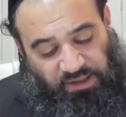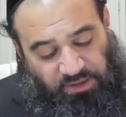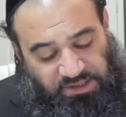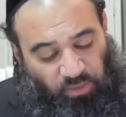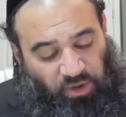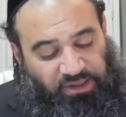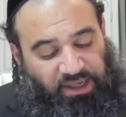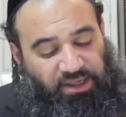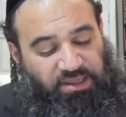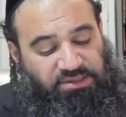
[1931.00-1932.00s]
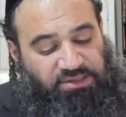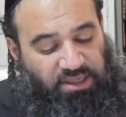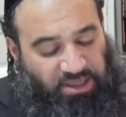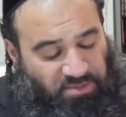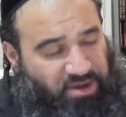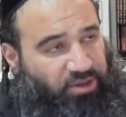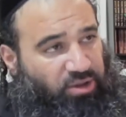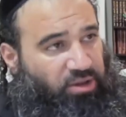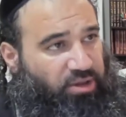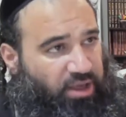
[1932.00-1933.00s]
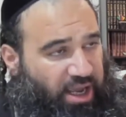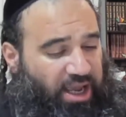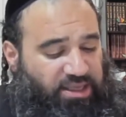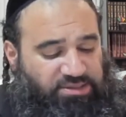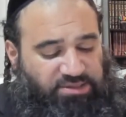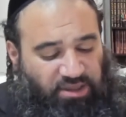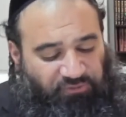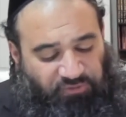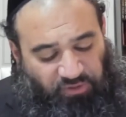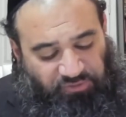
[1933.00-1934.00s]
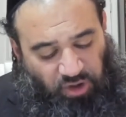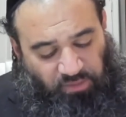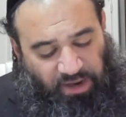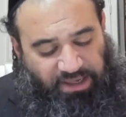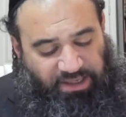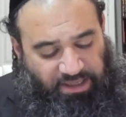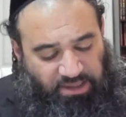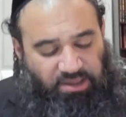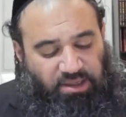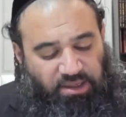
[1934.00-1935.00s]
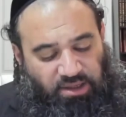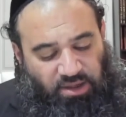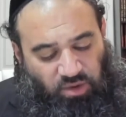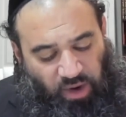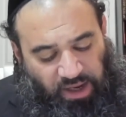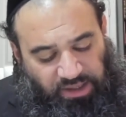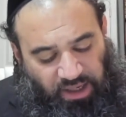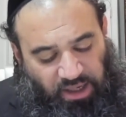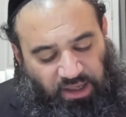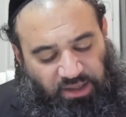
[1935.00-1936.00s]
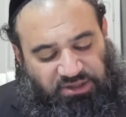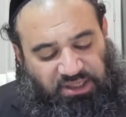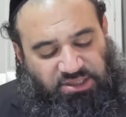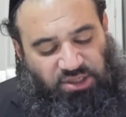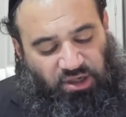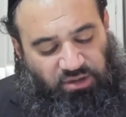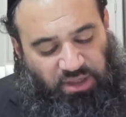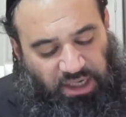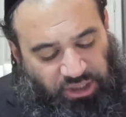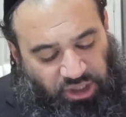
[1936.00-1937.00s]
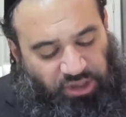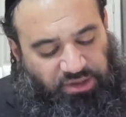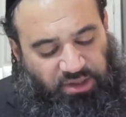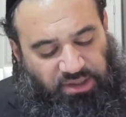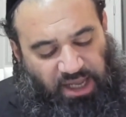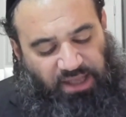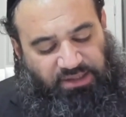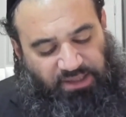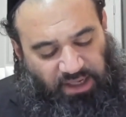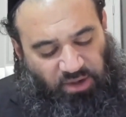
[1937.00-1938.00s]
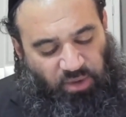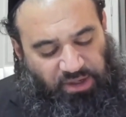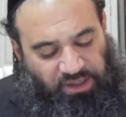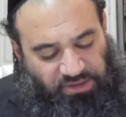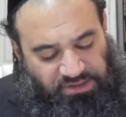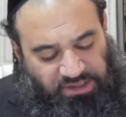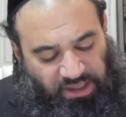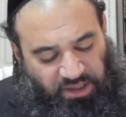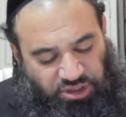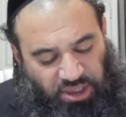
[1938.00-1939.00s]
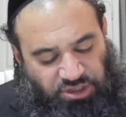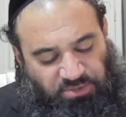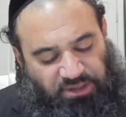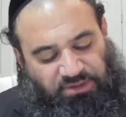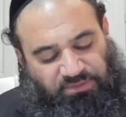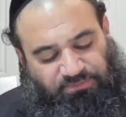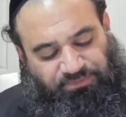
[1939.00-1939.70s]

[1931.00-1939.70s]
Someone that is in the middle has fear of the Almighty when things are good, not when there is judgment.